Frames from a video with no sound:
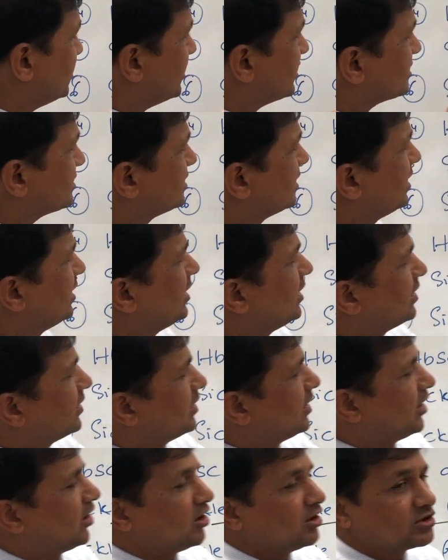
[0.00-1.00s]
6,
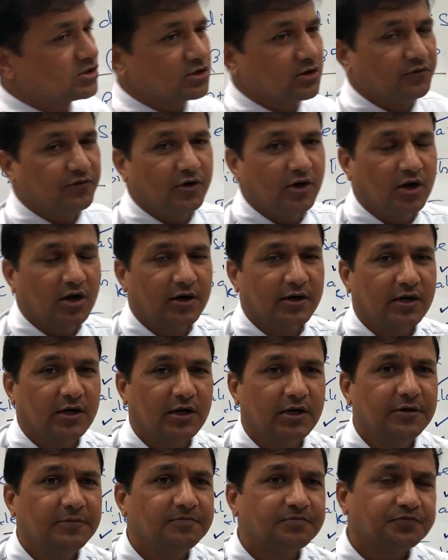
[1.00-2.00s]
they also fall
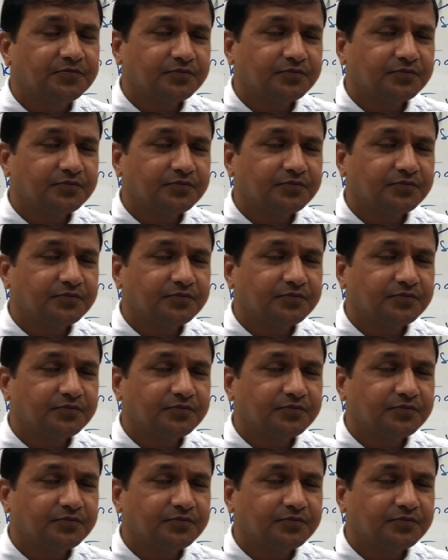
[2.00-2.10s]
under